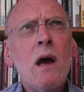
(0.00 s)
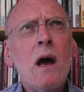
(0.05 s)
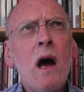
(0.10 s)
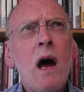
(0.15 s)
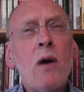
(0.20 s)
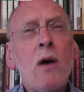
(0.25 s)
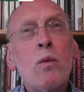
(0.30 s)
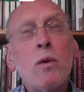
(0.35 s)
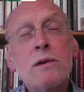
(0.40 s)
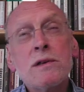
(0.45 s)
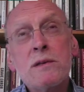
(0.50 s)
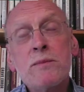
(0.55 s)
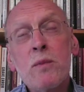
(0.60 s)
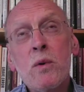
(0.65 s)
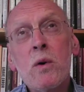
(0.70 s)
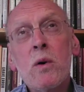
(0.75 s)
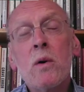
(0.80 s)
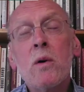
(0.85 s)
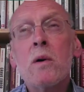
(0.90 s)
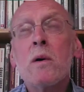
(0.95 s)
What's
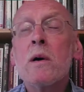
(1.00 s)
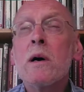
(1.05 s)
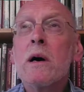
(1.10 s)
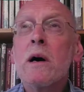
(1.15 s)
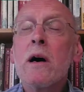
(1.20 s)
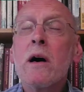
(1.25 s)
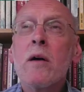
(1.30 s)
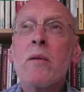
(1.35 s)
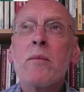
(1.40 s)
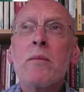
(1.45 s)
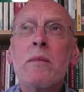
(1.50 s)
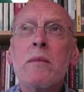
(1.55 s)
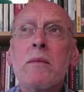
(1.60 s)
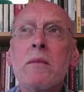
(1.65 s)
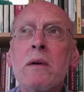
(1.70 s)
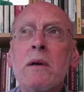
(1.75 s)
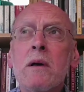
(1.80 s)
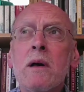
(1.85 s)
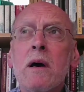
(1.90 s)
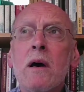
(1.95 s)
more,
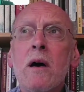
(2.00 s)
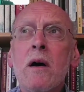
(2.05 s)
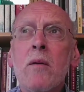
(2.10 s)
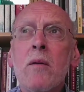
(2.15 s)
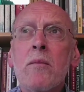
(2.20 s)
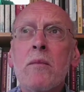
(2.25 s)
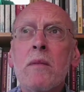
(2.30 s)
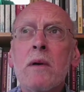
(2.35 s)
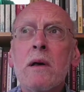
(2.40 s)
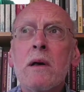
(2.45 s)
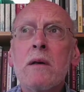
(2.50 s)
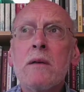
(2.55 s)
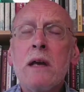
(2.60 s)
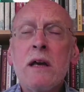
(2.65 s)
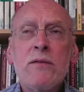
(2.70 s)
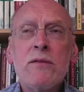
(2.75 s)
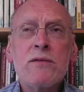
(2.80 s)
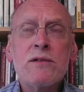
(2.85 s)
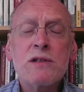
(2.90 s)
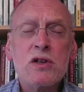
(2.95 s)

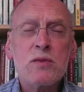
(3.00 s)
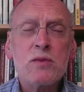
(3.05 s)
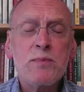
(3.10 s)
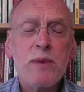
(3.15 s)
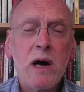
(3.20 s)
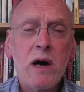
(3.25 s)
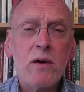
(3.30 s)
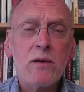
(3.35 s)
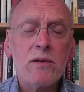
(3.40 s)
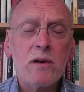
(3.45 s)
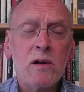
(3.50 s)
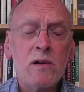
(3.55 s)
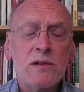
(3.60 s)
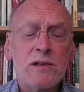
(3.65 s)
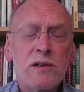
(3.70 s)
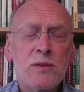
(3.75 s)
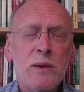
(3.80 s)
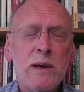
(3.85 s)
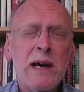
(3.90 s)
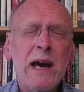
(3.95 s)
even such power and
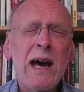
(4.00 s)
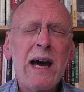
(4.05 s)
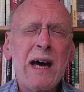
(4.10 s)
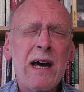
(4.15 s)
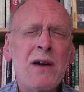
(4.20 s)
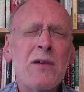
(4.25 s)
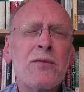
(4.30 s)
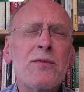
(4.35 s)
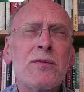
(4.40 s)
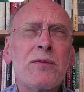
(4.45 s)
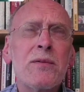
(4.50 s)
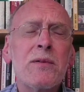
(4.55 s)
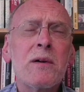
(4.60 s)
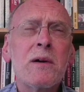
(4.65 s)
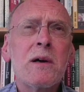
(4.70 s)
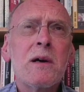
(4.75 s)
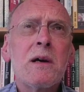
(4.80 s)
knowledge as we have